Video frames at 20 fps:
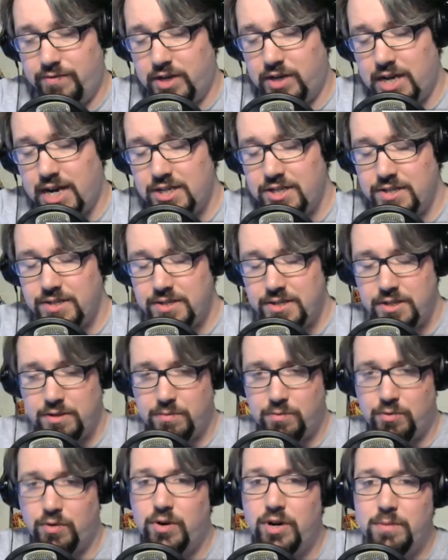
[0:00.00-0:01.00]
If you catch this
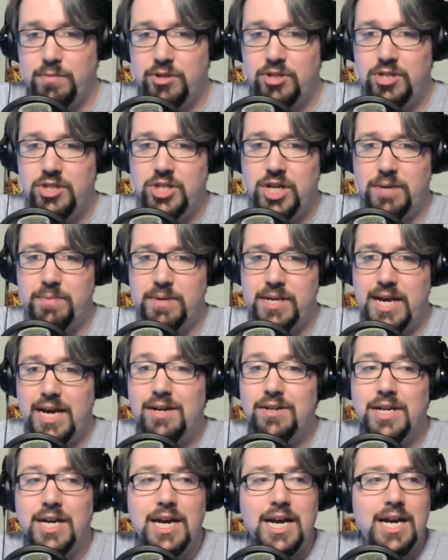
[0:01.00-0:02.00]
in the morning, please check me
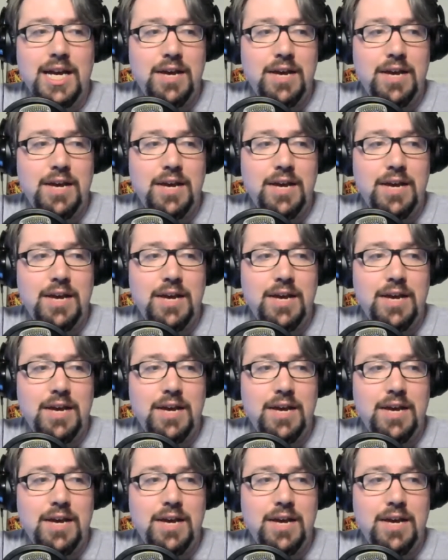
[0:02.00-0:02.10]
out.